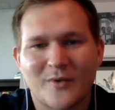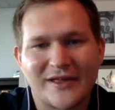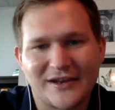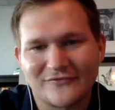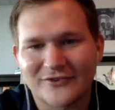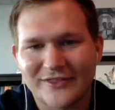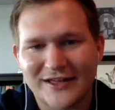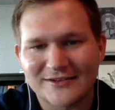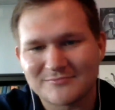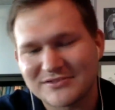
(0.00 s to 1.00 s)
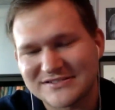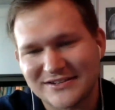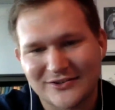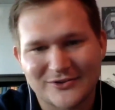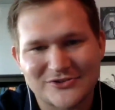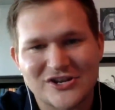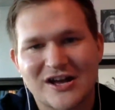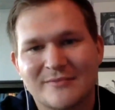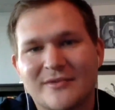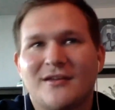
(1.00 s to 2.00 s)
waiting for that particular
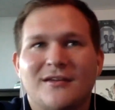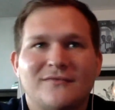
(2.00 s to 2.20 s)
job.